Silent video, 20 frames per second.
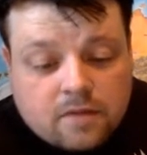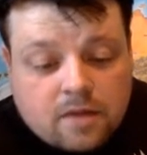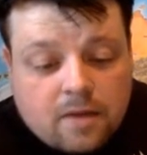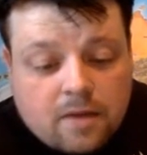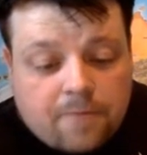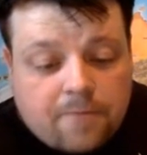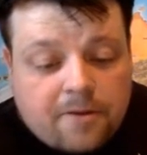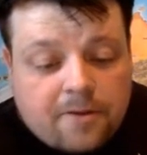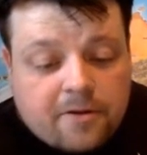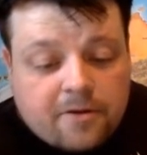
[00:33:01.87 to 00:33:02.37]

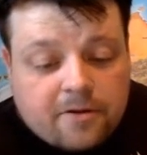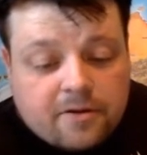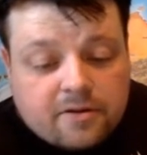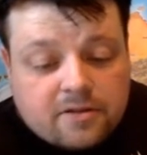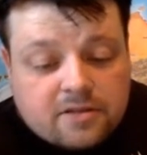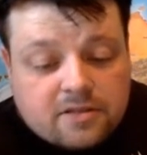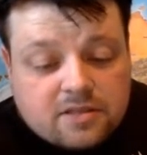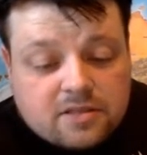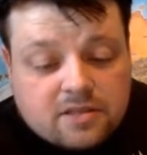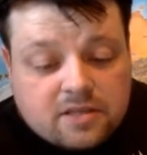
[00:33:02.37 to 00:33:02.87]

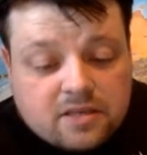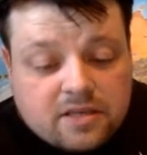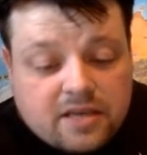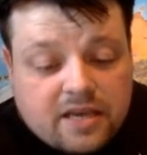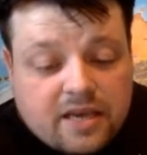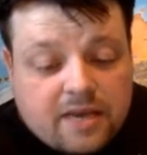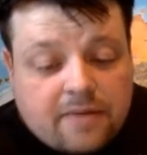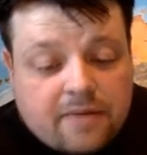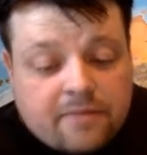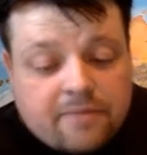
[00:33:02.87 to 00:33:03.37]
Appearance
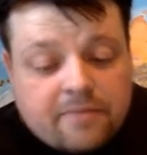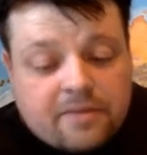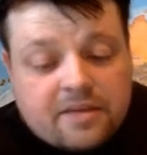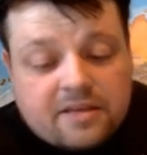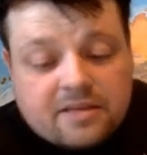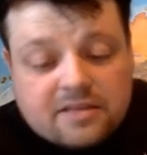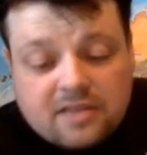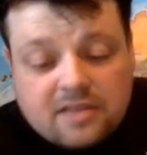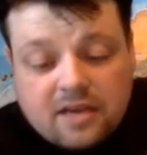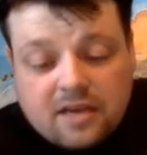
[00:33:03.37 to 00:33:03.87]
can be
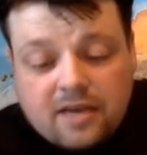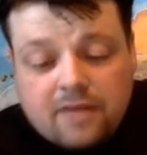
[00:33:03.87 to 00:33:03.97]
assigned